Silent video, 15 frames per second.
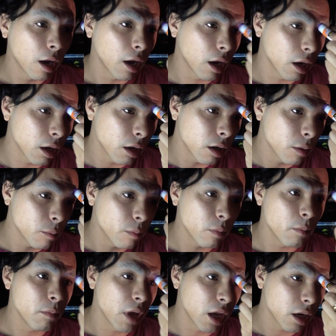And I'm going to
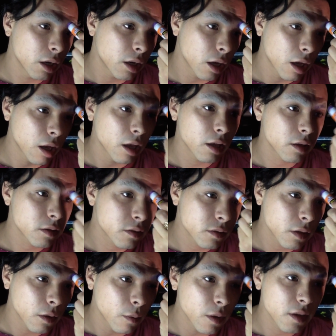make it
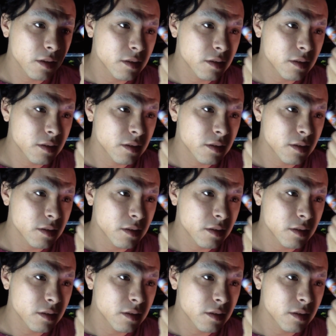so it